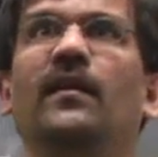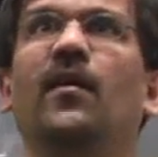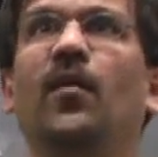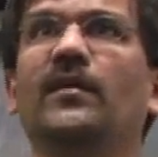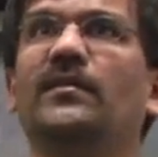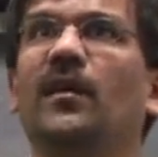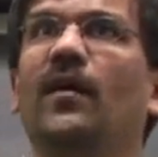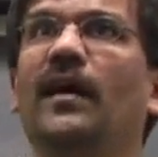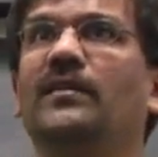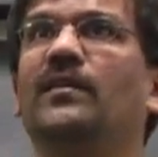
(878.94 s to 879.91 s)
the OS
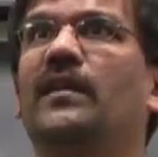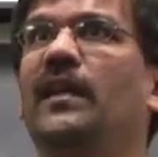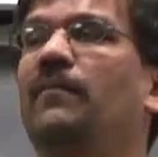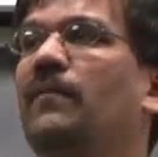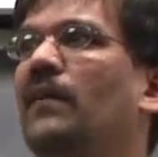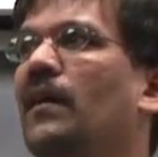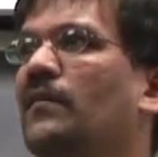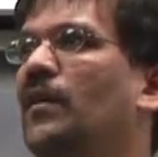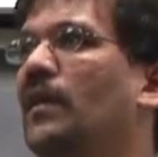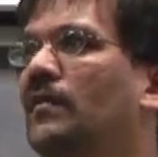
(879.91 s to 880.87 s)
now has to keep
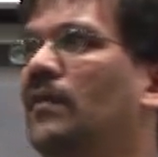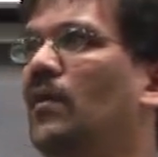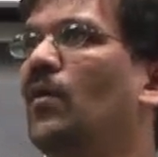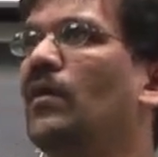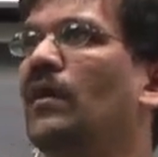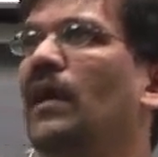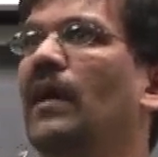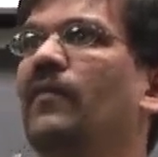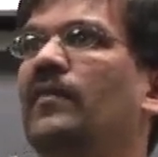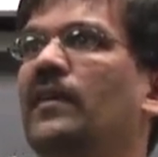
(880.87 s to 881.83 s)
track, so it doesn't load
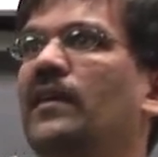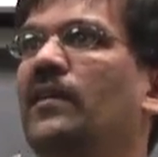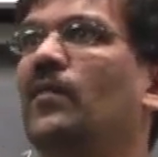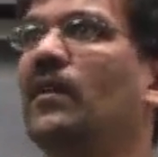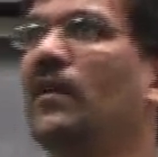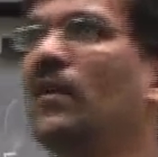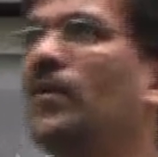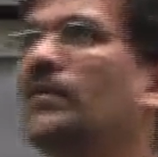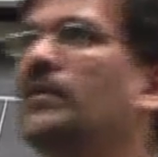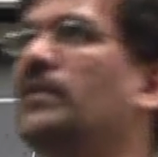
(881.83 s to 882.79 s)
everything. It only
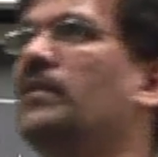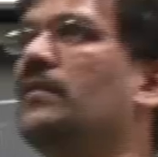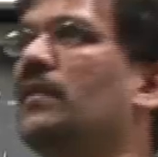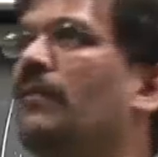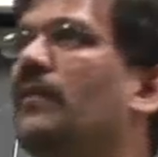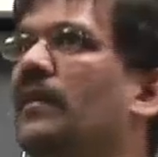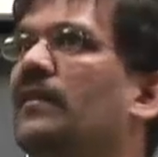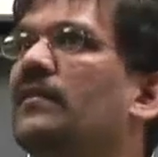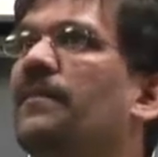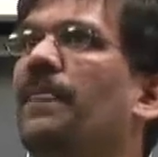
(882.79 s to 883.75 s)
loads some
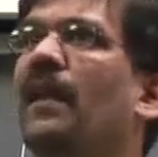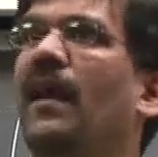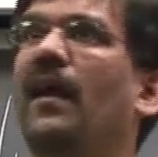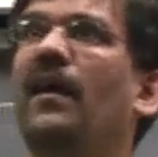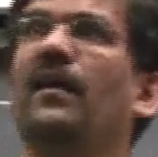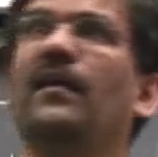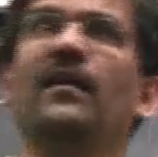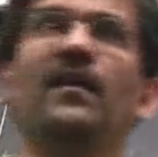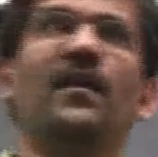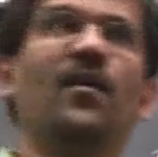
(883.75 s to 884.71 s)
things,
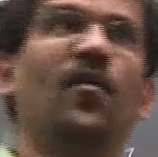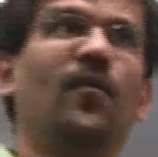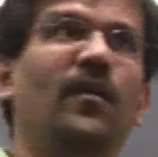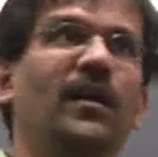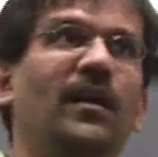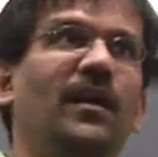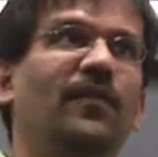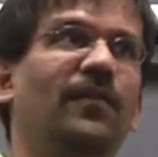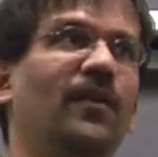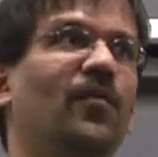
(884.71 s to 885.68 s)
and
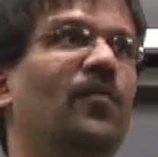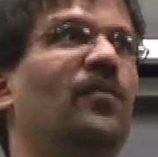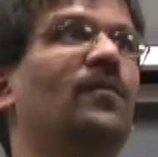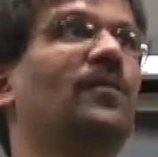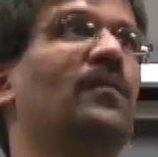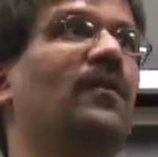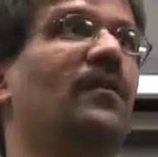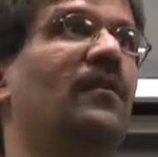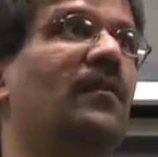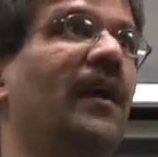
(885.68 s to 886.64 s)
if you
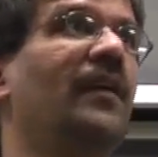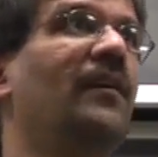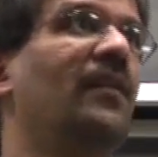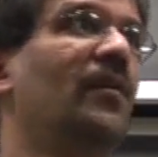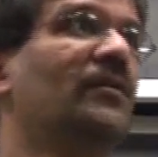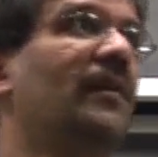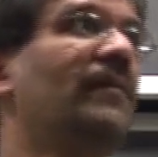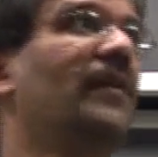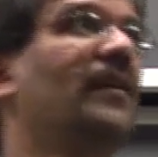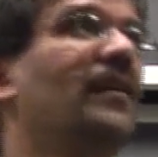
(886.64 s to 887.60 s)
try to do
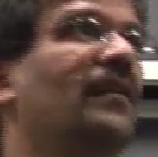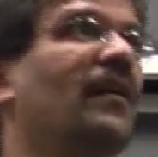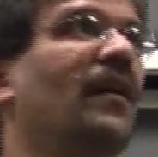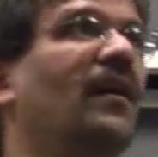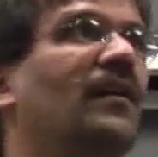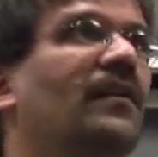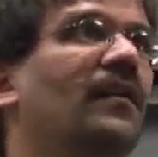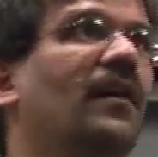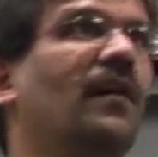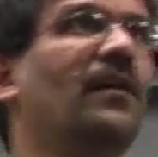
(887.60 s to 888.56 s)
something
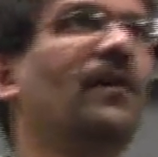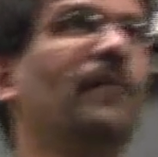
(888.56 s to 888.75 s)
on